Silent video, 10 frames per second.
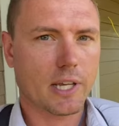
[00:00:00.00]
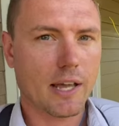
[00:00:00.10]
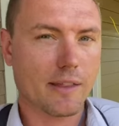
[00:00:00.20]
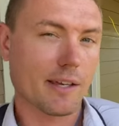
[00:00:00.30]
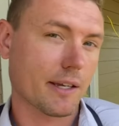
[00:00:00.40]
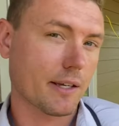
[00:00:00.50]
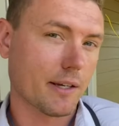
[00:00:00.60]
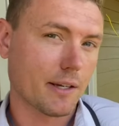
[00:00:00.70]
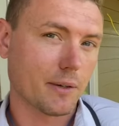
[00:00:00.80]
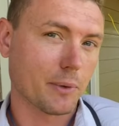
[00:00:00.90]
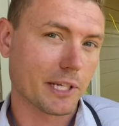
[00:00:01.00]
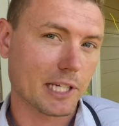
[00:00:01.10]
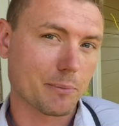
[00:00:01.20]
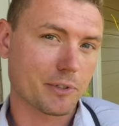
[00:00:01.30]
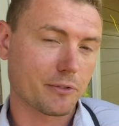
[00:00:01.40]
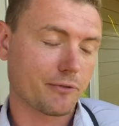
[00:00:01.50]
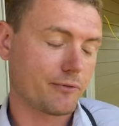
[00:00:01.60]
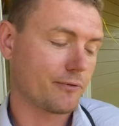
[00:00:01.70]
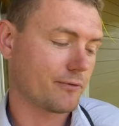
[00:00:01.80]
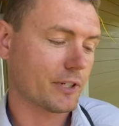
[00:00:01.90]
I think, when it comes to f
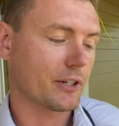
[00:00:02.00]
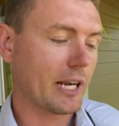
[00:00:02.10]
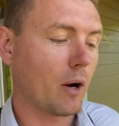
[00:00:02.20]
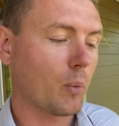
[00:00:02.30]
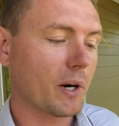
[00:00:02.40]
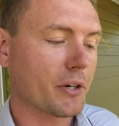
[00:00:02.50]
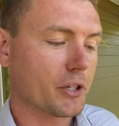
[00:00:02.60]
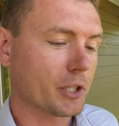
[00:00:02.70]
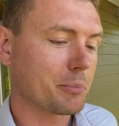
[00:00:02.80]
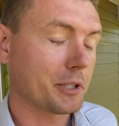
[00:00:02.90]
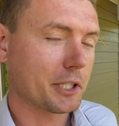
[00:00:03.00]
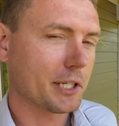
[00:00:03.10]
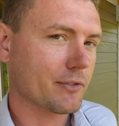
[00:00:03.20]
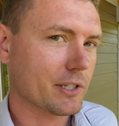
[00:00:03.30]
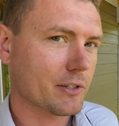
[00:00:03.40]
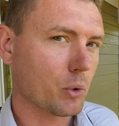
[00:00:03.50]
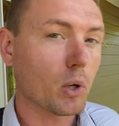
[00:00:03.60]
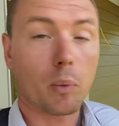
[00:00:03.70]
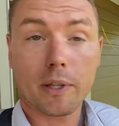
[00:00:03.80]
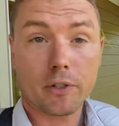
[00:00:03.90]
figuring out where you're going to put the difference
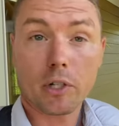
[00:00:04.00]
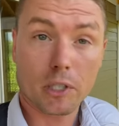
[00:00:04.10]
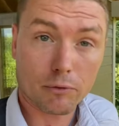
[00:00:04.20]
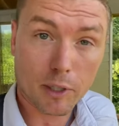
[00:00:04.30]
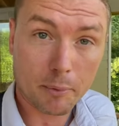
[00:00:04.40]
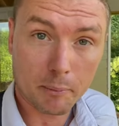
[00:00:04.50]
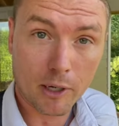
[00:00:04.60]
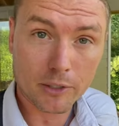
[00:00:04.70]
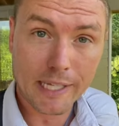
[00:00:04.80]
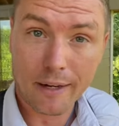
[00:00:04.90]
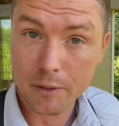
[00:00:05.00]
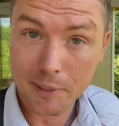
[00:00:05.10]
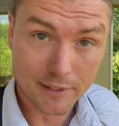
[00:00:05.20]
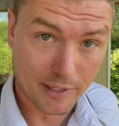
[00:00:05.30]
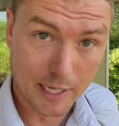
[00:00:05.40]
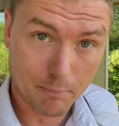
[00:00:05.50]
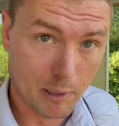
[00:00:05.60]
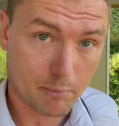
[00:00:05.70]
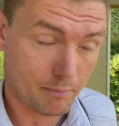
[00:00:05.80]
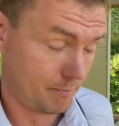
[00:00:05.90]
or whether you're going to rip them all down to be the same pump.